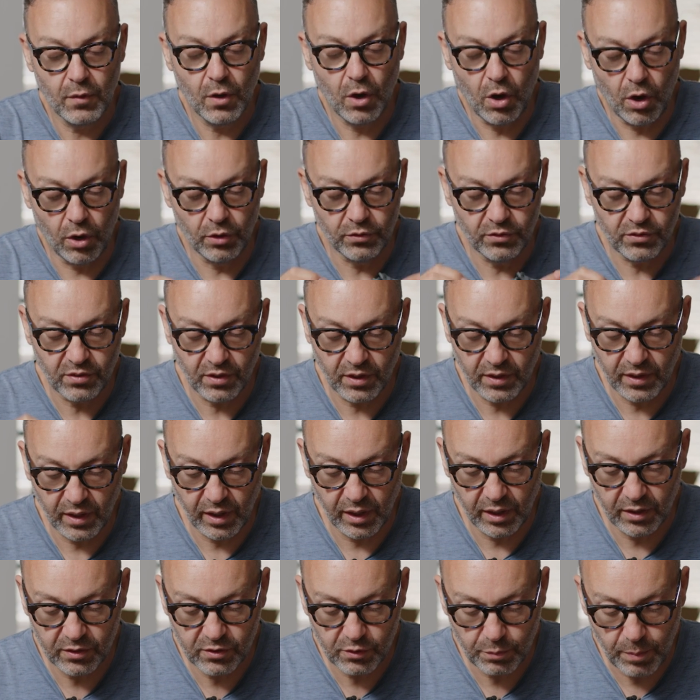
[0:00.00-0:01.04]
onto
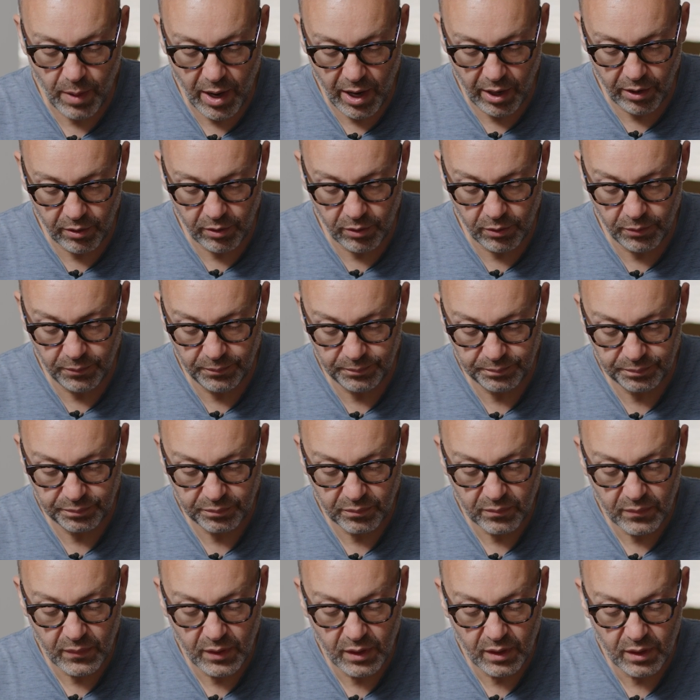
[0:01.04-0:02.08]
the spiral.
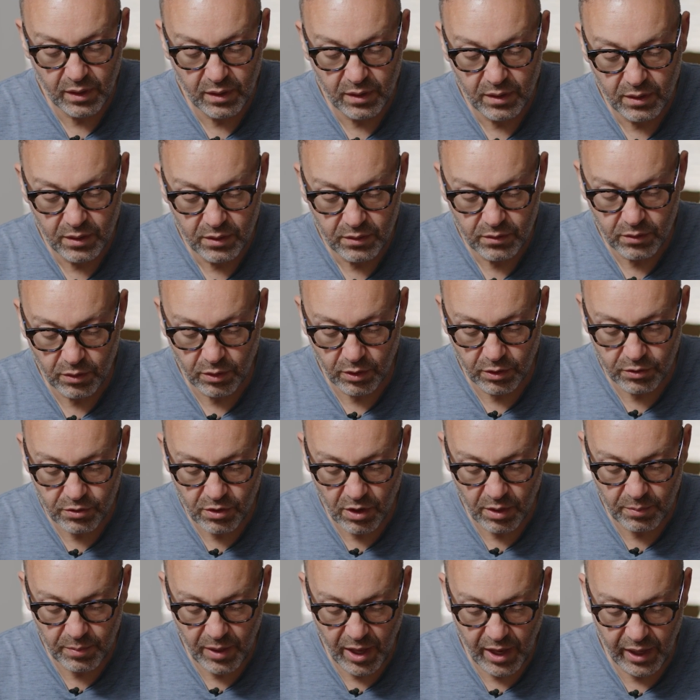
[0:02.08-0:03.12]
So we'll
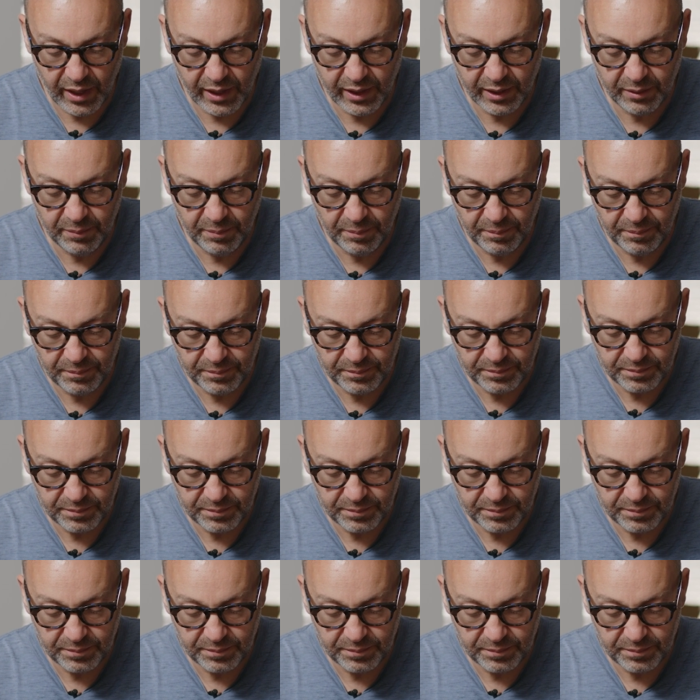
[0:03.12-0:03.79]
drop that in.